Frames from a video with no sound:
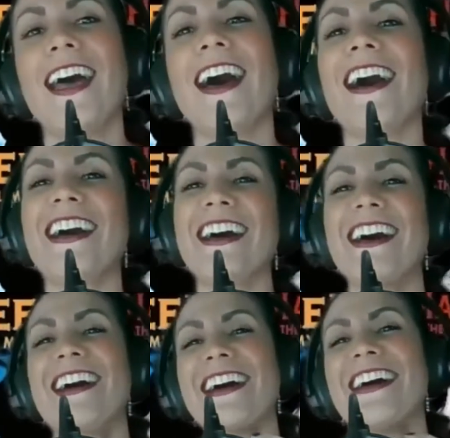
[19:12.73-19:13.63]

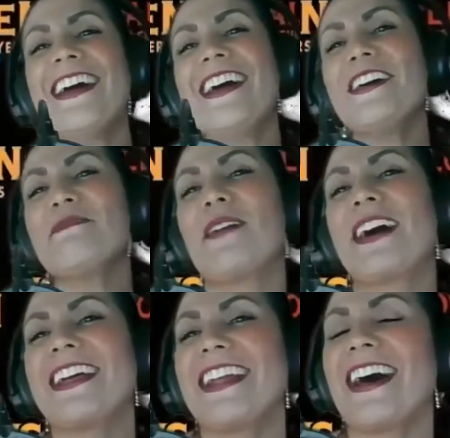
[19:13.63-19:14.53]

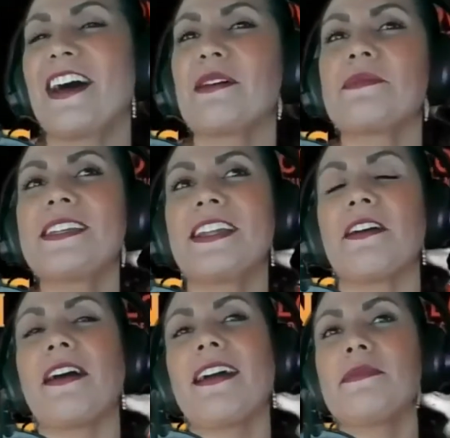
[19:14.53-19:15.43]
But,
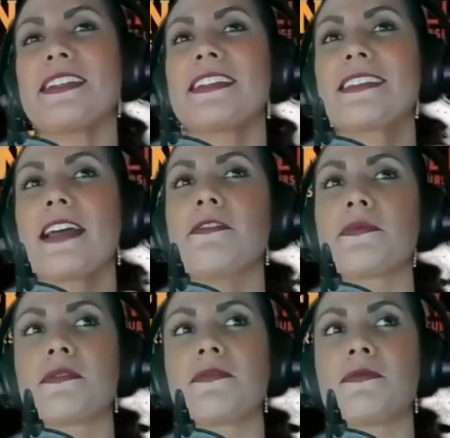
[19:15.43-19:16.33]
I mean, aside
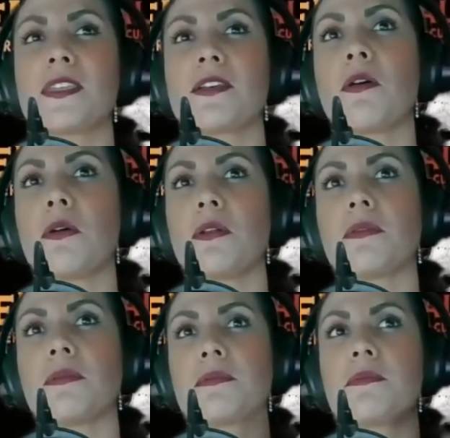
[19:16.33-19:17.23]
from the
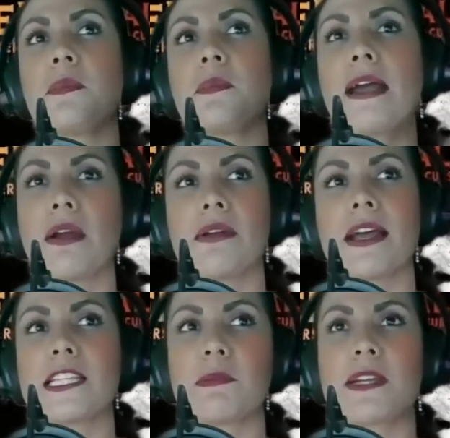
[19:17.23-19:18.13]
whole background
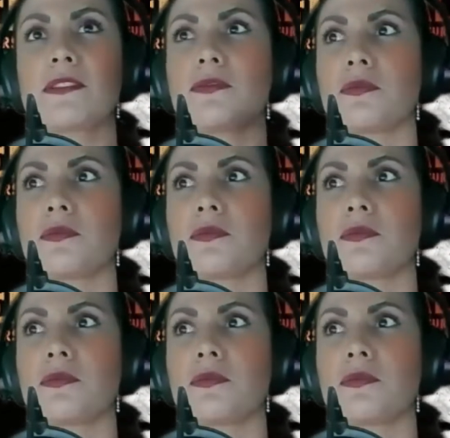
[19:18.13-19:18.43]
aspect of,